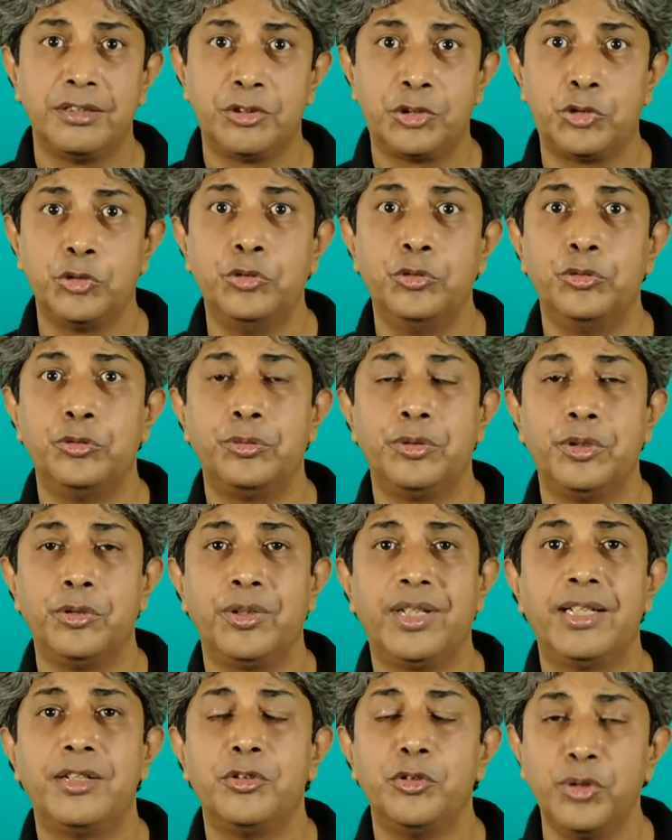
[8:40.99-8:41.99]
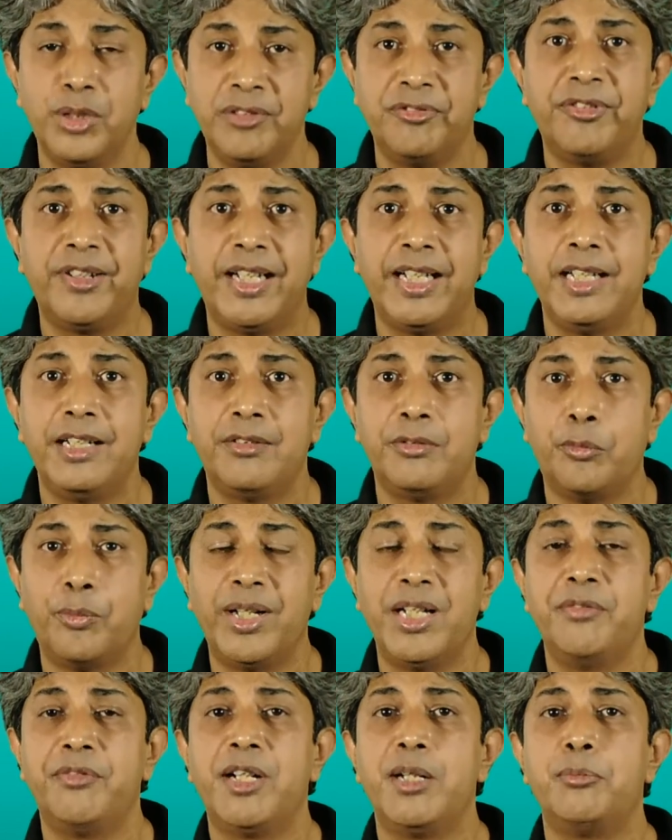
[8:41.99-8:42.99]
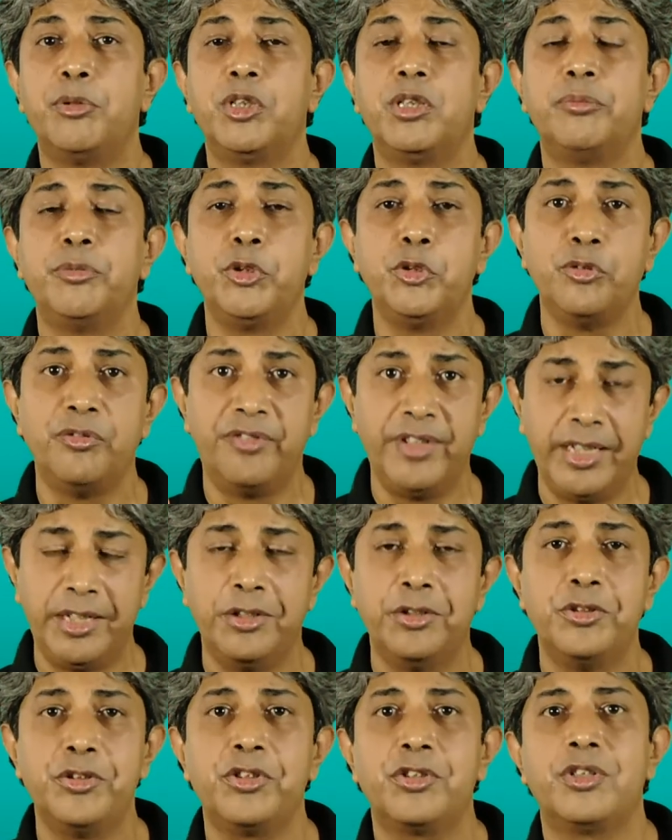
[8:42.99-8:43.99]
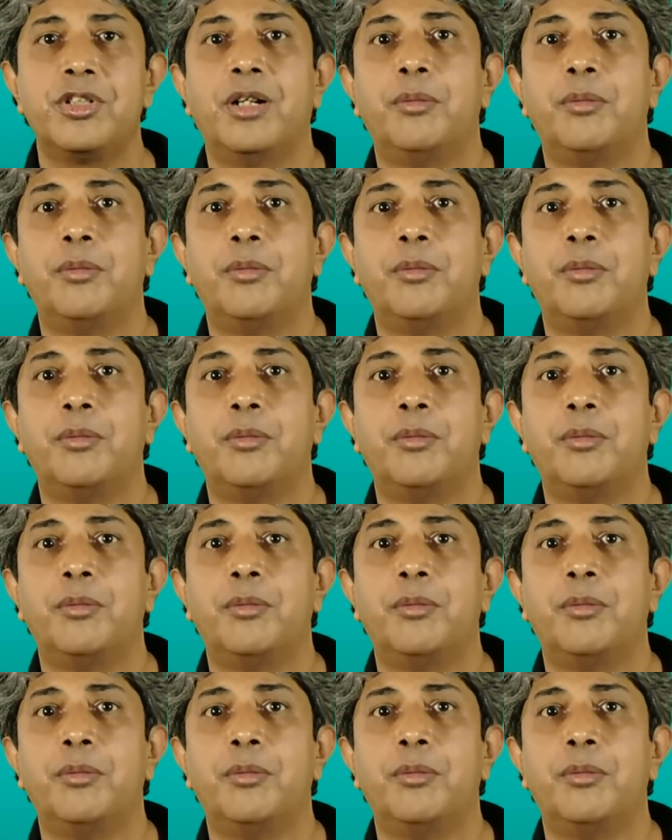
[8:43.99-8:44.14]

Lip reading: to get notified whenever I put up new videos